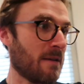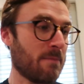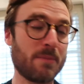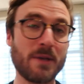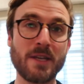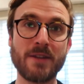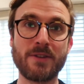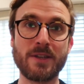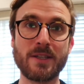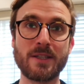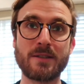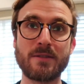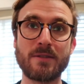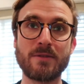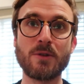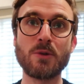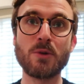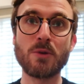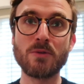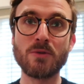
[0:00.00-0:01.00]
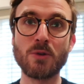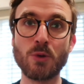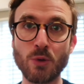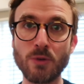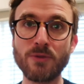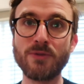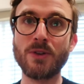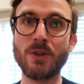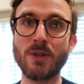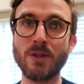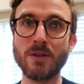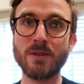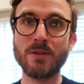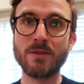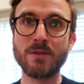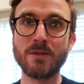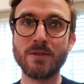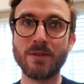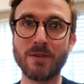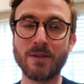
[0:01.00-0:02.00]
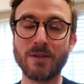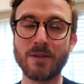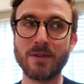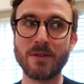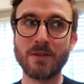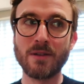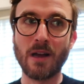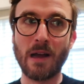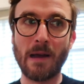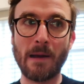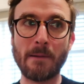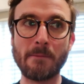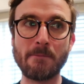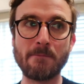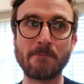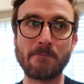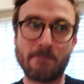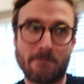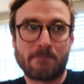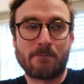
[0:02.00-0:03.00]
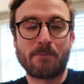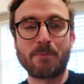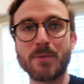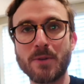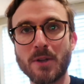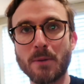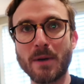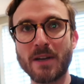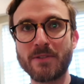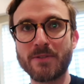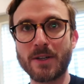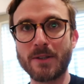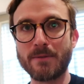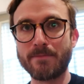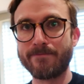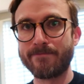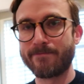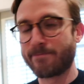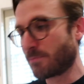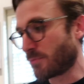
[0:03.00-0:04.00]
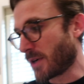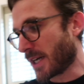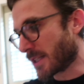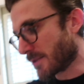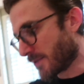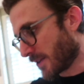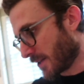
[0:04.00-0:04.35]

But if it's awful, um, not my fault. Bread's